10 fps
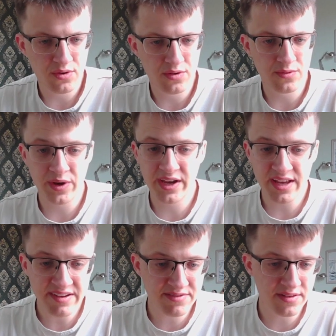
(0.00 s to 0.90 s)
We could
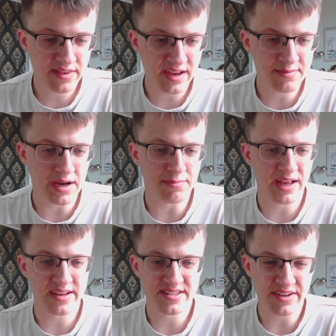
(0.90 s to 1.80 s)
even think about
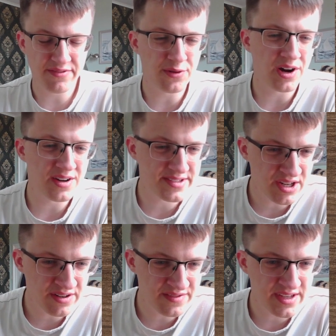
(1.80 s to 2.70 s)
playing c4
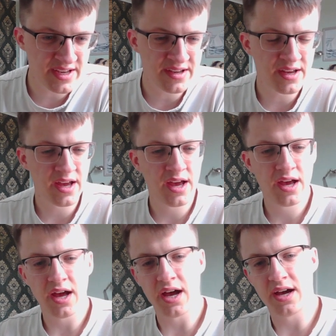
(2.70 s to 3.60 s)
ourselves here,
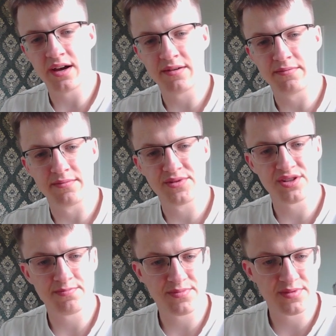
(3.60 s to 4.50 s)

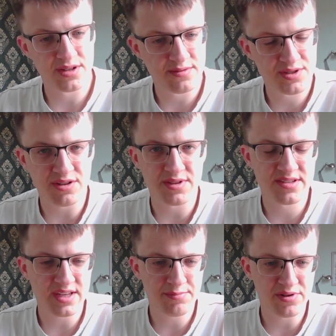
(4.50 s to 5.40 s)
just to stop this
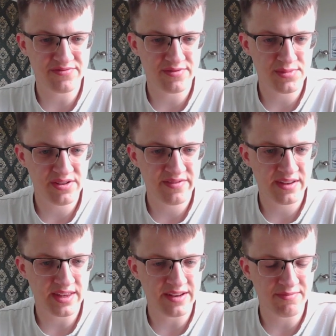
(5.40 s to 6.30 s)
c-pawn from moving.
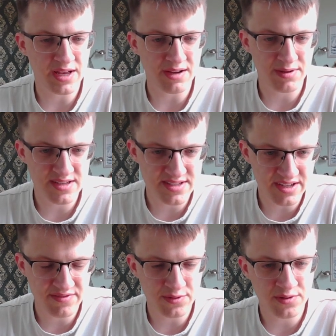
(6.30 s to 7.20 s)
Then if black plays
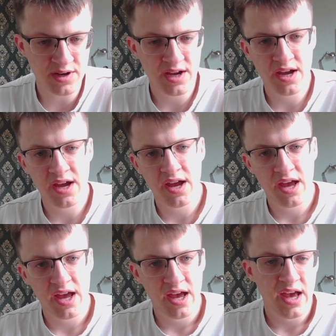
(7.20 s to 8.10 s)
d4,
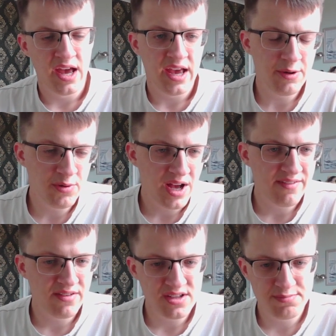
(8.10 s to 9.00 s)
he will have a
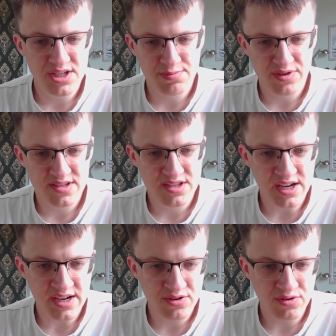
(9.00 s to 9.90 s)
nice bishop on this
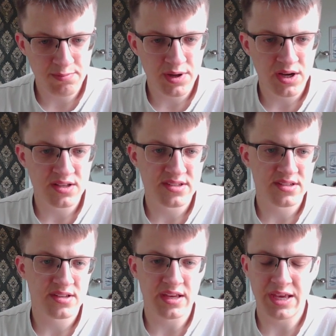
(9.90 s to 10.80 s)
diagonal, but
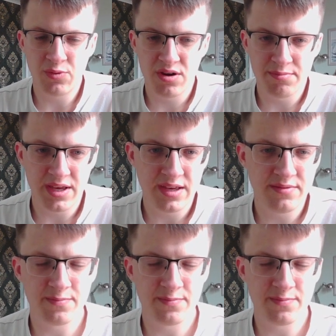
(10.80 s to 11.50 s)
he won't be